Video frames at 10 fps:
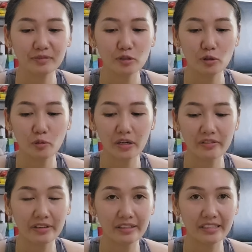So we
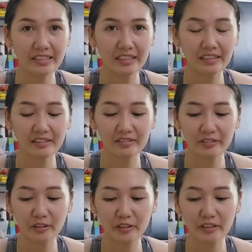are very excited
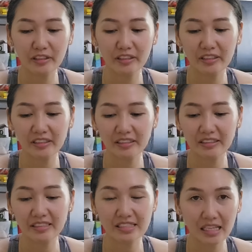for
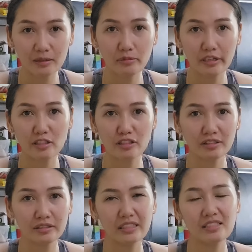the
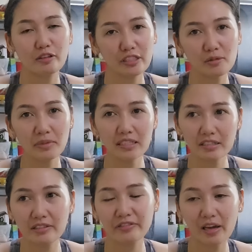celebration. It's going to
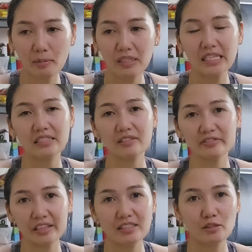be families
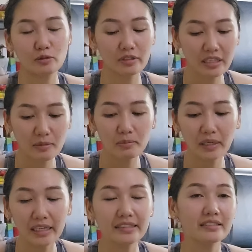and friends only,
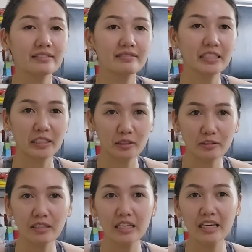but, you
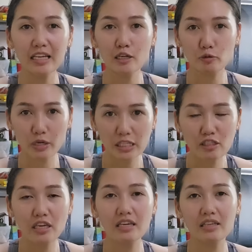know,
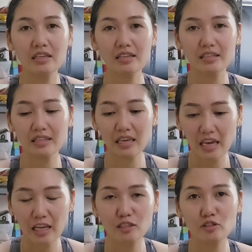reaching
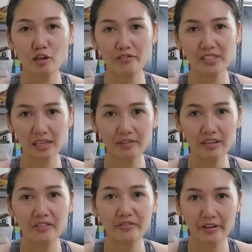the age of
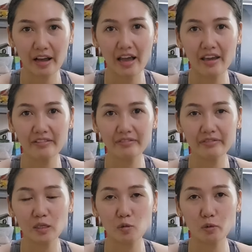
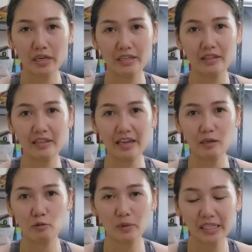75 with
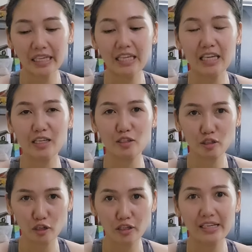a really
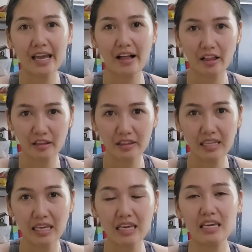good,
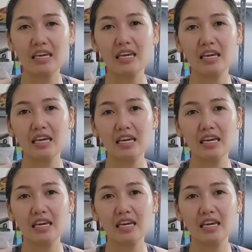healthy